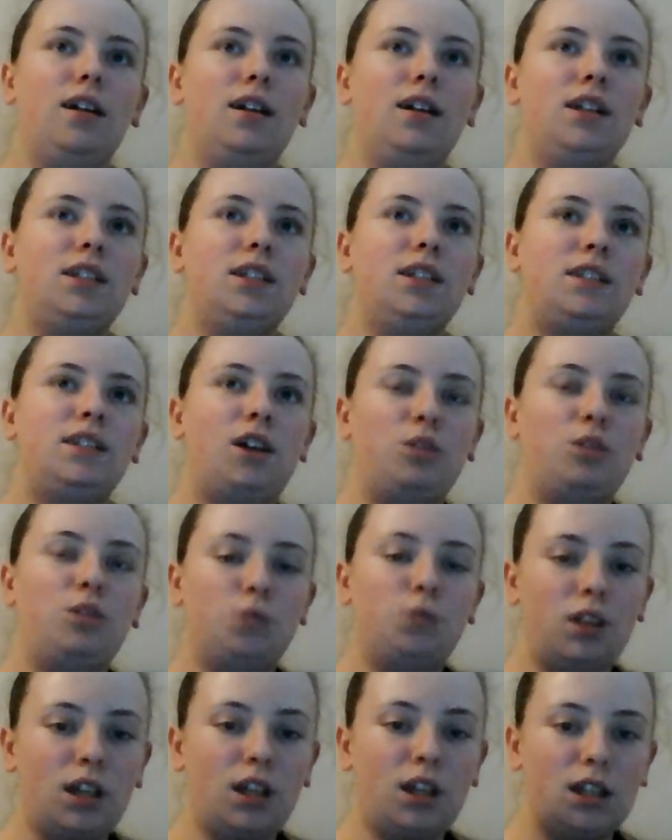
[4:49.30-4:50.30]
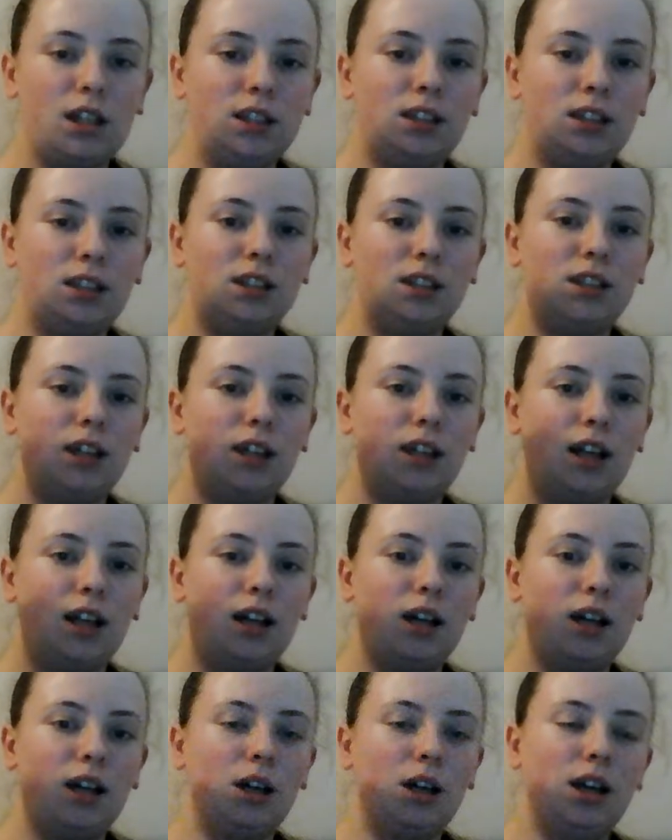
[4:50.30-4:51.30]
he's dealt with things
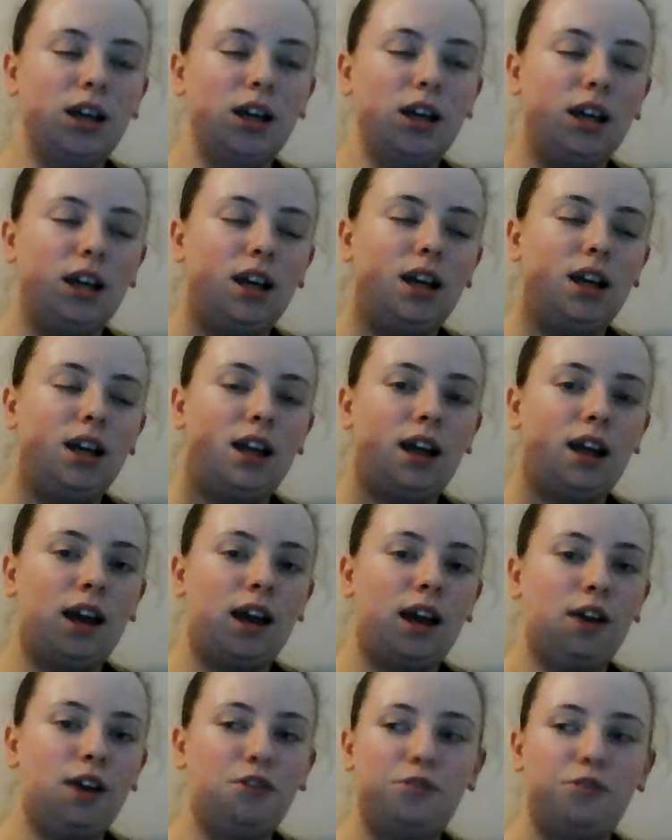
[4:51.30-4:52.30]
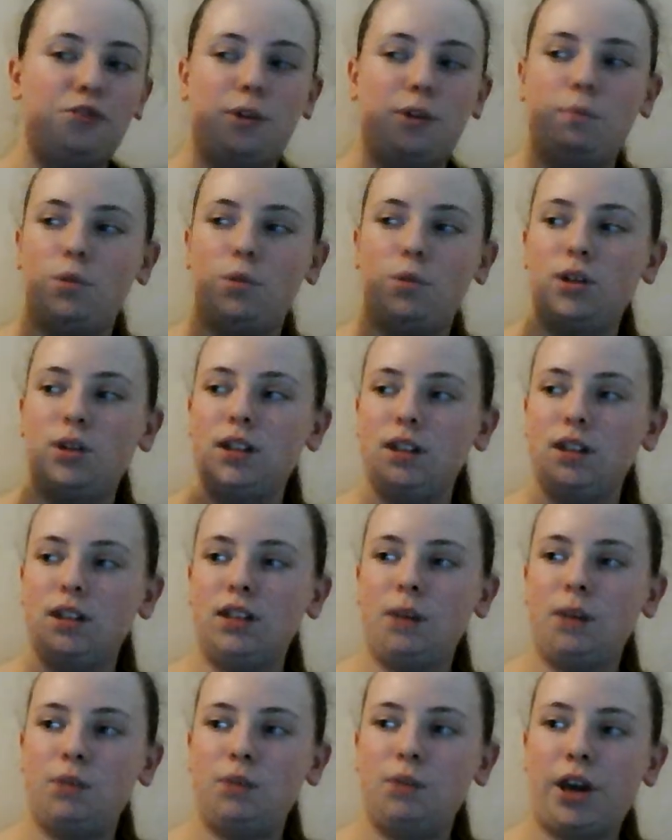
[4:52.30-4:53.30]
in life, but at the
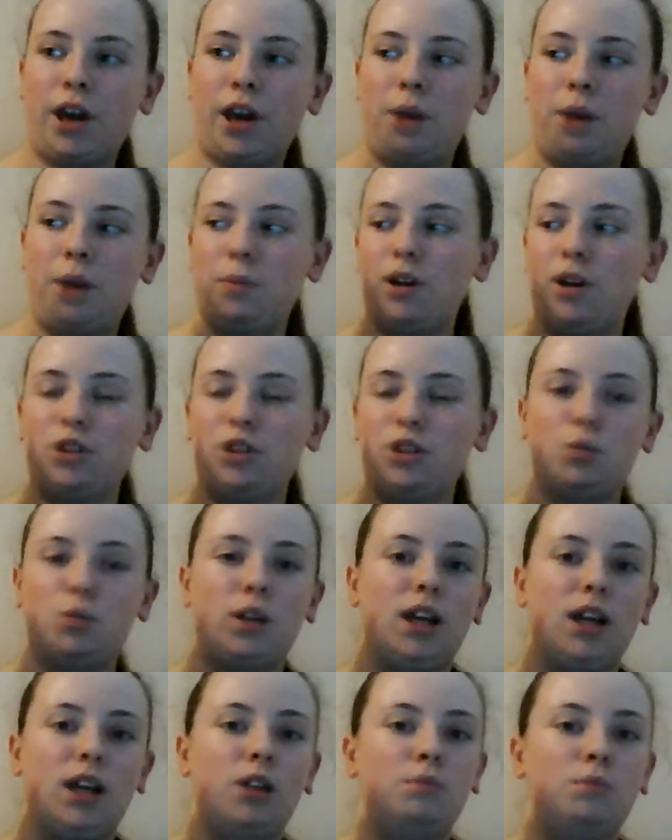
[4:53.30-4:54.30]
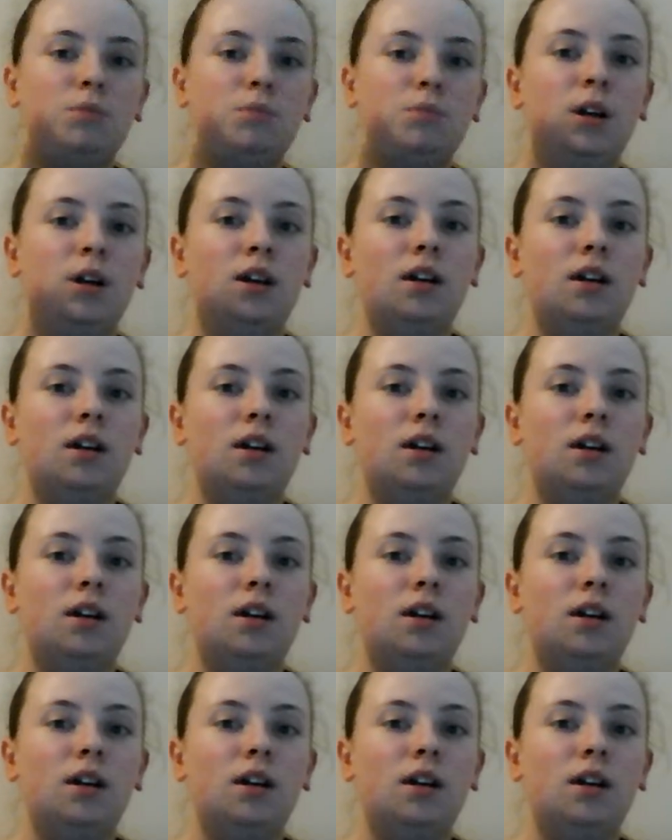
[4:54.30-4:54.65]
same time, I just want to hit him.